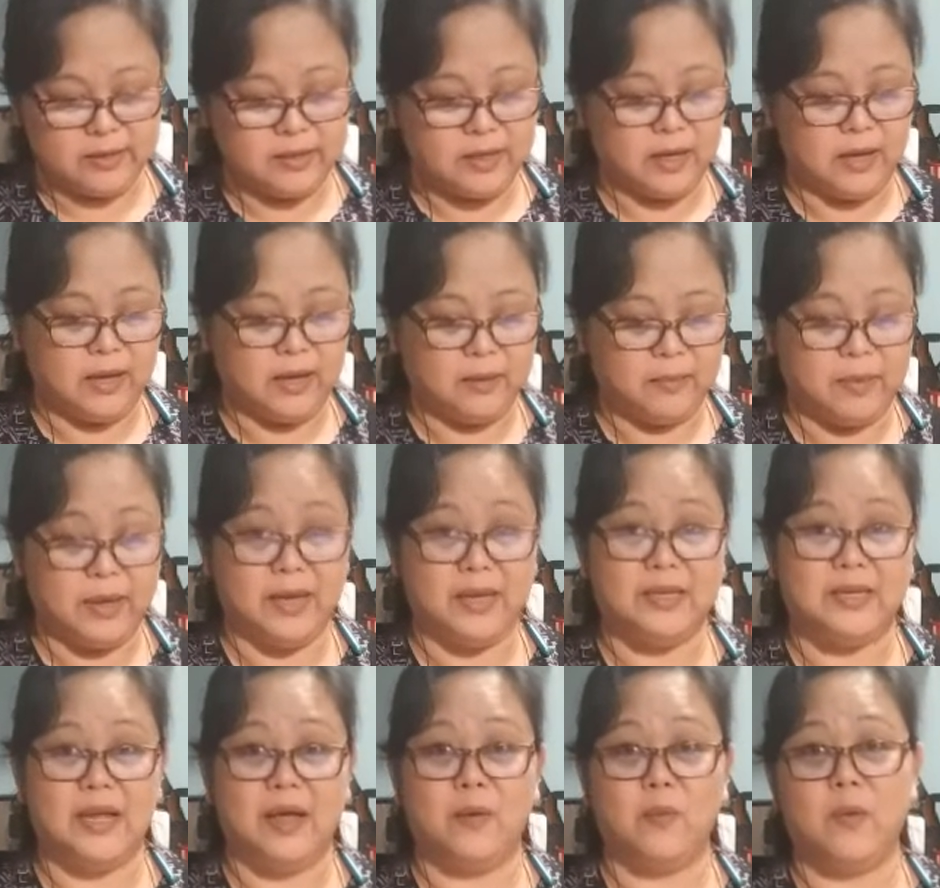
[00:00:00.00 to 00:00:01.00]

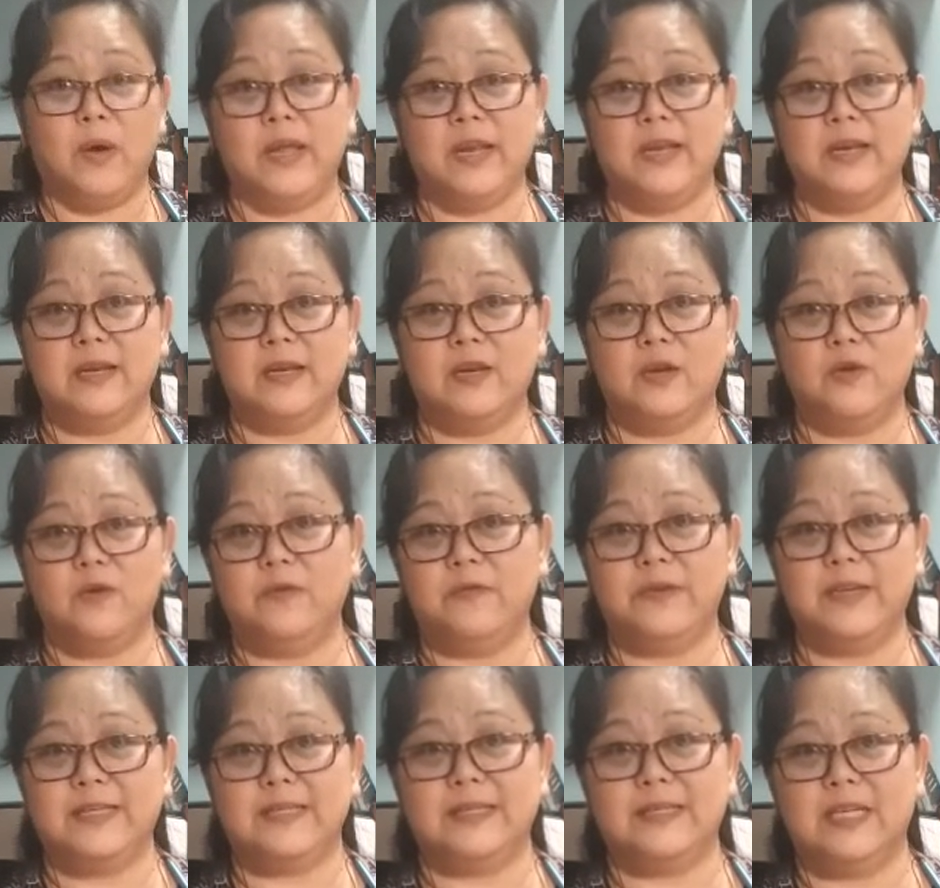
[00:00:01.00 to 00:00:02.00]
I wanted a
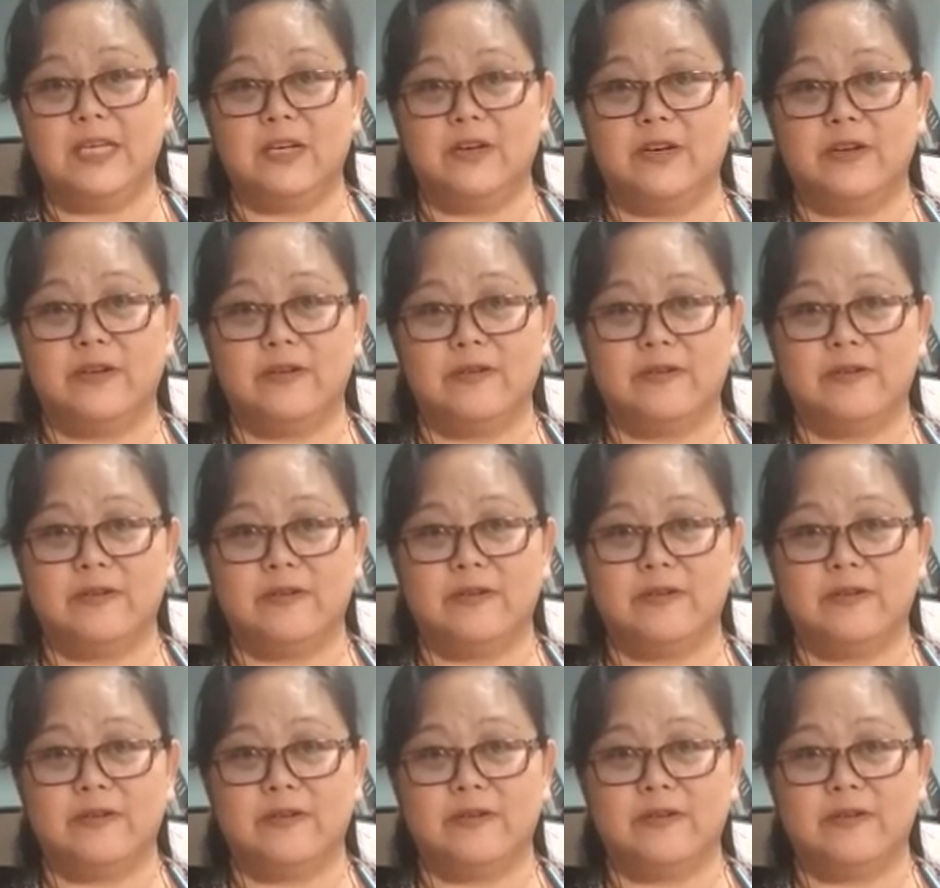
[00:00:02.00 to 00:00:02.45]
no-fuss dinner.